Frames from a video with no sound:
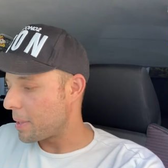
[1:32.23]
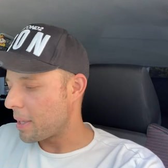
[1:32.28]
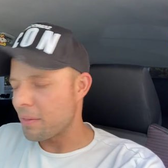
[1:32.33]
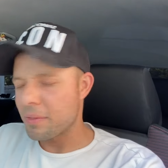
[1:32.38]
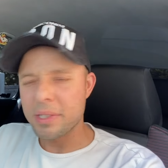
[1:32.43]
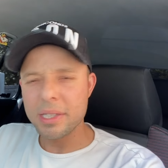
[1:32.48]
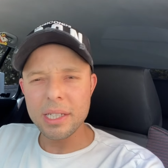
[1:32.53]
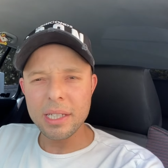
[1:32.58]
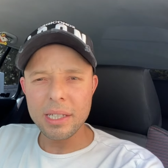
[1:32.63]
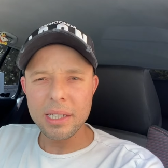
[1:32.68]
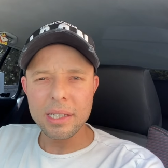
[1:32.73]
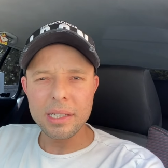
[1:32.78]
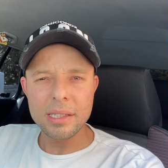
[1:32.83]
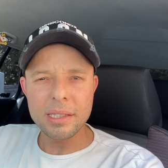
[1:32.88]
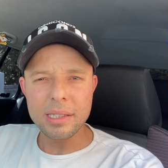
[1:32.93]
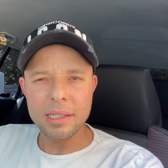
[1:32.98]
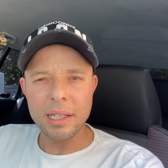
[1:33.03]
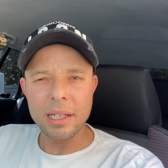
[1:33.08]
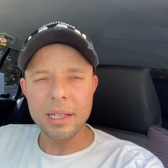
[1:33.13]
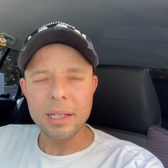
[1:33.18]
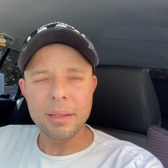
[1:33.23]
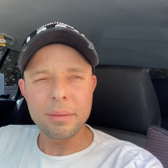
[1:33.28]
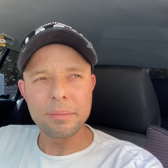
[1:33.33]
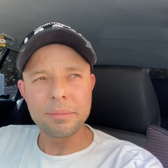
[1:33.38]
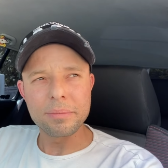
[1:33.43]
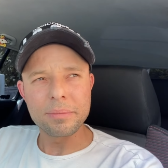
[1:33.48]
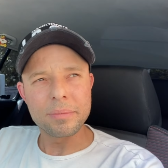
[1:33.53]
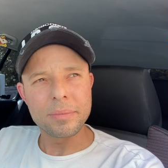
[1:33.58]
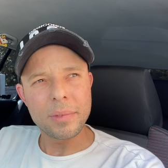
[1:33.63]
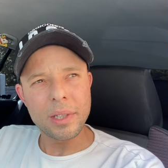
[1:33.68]
I've seen his
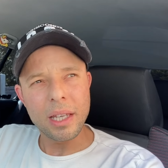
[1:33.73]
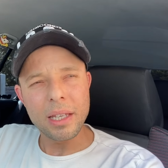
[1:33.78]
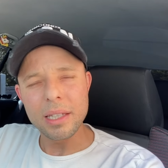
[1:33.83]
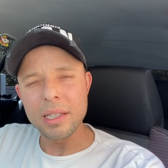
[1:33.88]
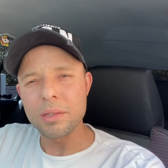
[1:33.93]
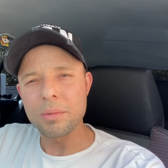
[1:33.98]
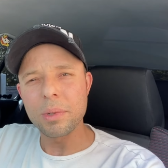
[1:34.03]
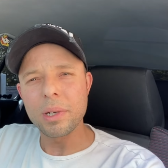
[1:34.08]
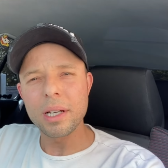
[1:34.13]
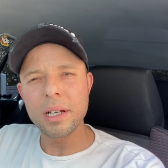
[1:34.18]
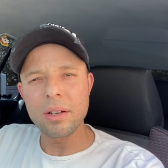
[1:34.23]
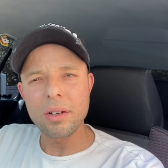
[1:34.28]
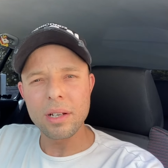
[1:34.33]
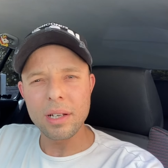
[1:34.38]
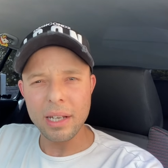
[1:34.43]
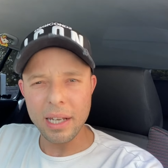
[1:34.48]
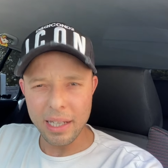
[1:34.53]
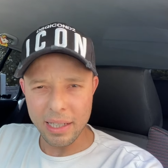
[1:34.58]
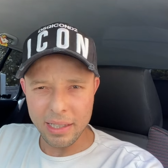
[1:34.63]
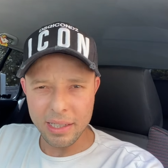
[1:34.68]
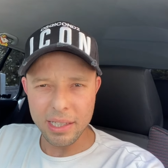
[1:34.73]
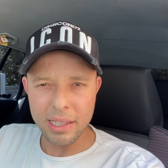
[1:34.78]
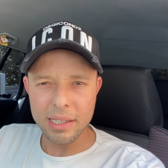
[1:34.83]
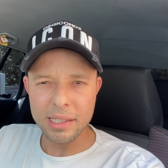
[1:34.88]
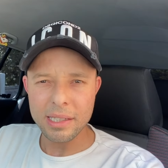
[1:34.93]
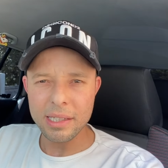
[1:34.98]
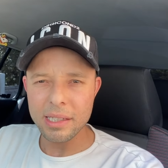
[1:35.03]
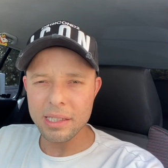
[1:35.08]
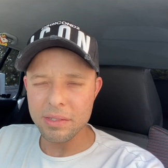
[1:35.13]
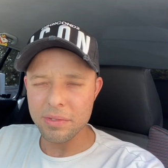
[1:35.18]
work on like
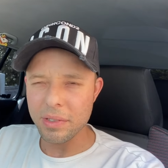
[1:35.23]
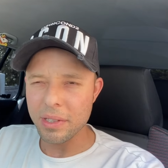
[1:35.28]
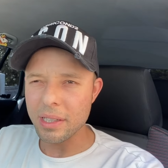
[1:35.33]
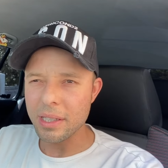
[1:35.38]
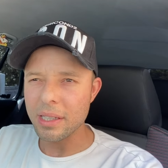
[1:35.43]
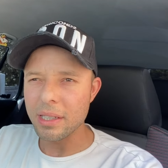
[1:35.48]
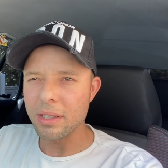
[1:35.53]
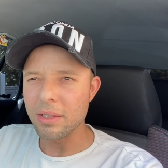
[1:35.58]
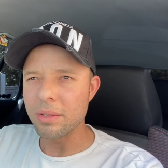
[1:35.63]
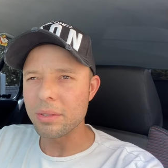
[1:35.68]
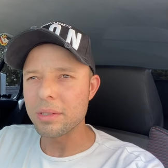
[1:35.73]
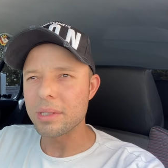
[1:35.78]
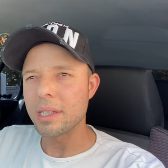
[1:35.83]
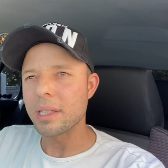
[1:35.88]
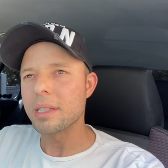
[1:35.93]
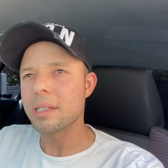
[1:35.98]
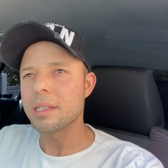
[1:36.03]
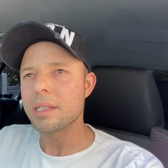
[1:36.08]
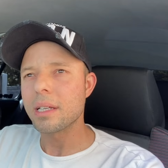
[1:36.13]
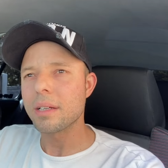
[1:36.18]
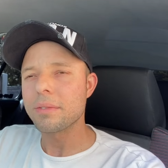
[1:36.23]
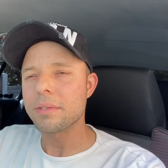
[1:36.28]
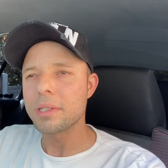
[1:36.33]
Jesse's videos and stuff.